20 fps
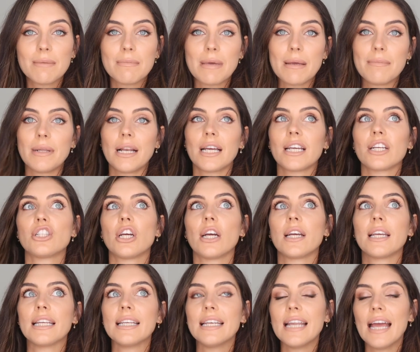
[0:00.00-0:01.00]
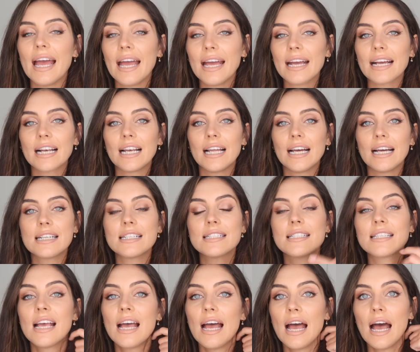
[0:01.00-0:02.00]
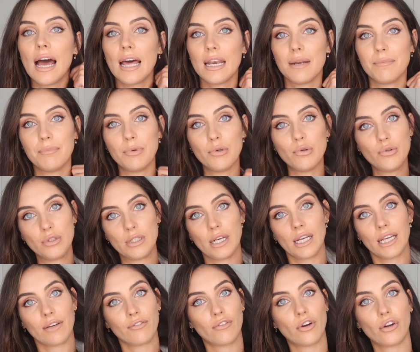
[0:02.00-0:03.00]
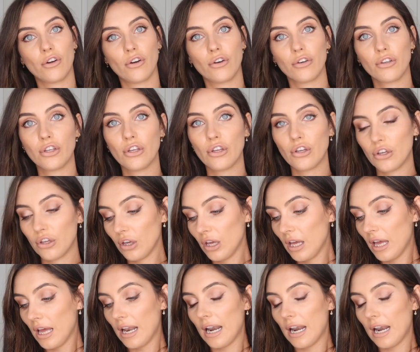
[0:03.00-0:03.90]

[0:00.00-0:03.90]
maybe like a chunky necklace and a boot, like I've got it on here.